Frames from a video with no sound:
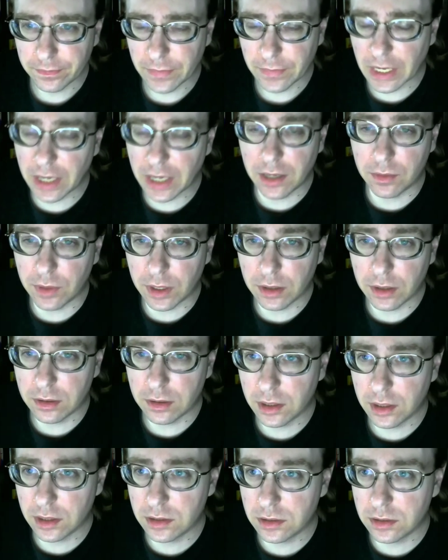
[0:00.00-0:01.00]
Anyway,
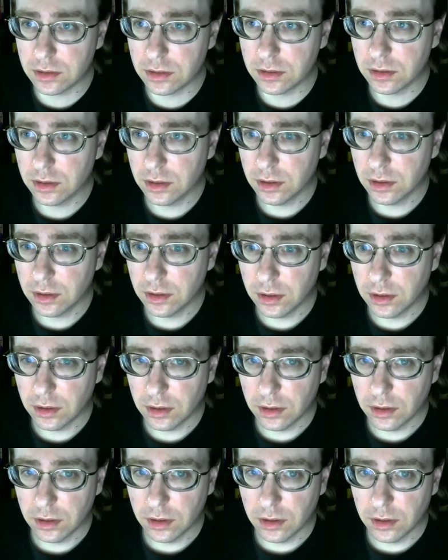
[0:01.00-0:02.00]
that's
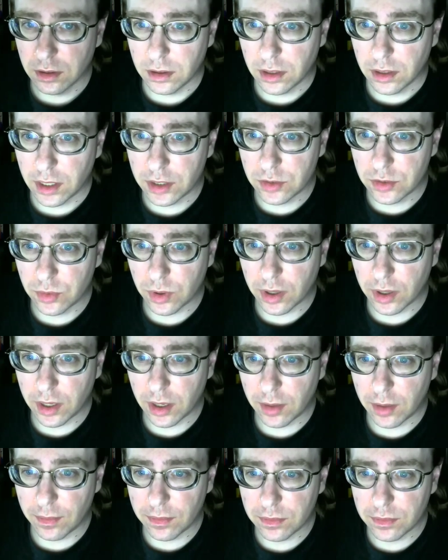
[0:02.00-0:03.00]
that's where I
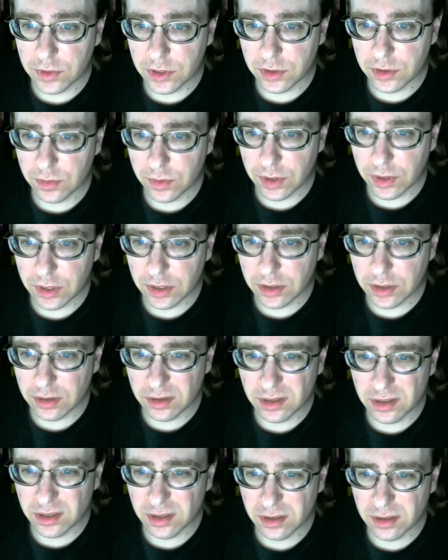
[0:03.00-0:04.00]
am. Just wanted to,
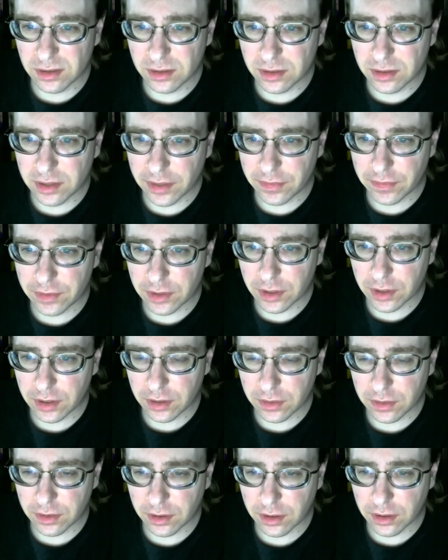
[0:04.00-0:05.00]
because I haven't done
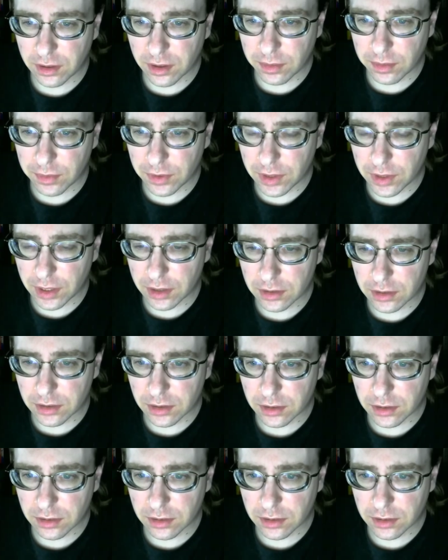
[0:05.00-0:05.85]
anything in a couple days.